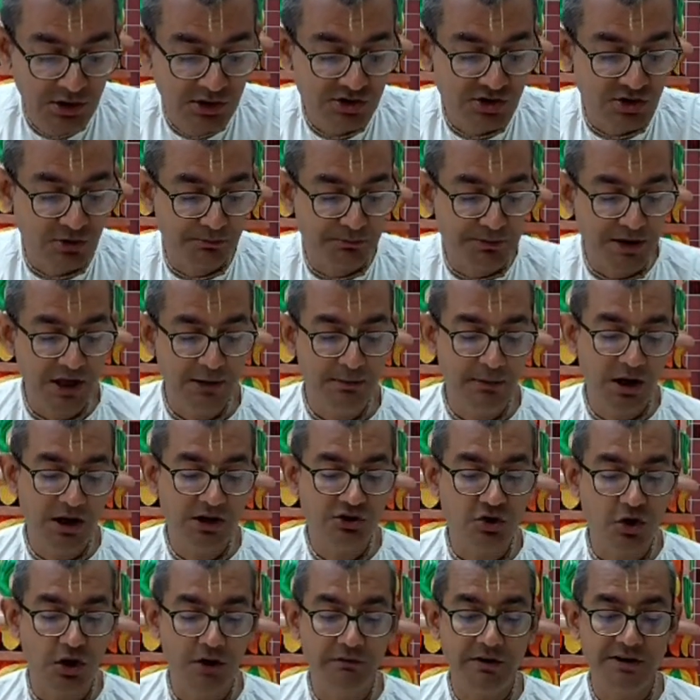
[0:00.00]
So Bhima
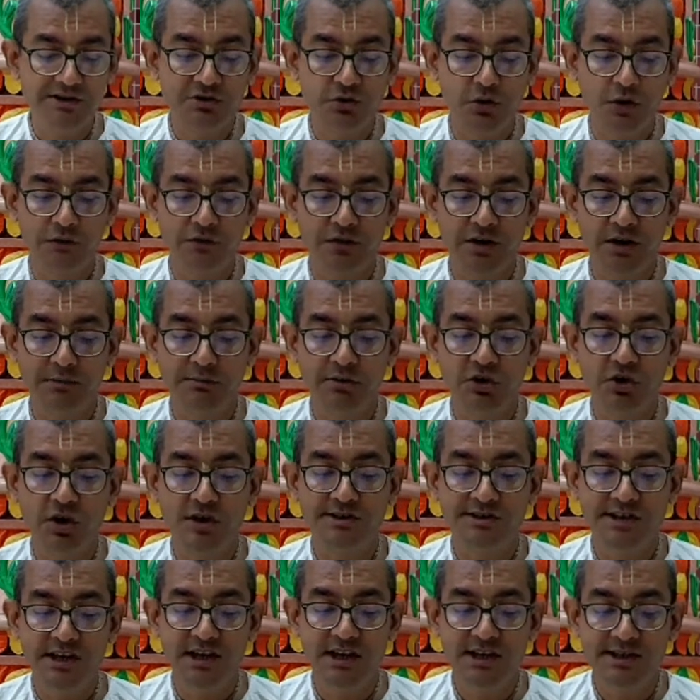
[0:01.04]
is always confident
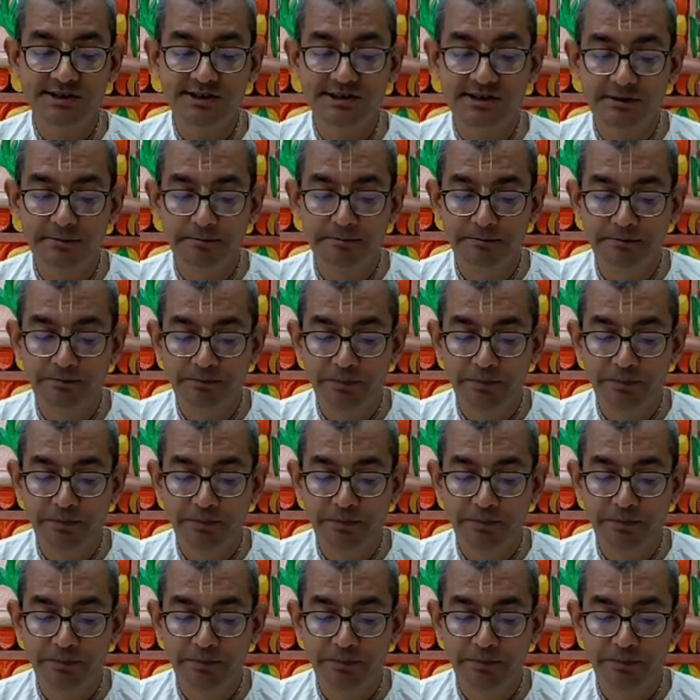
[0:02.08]
because he is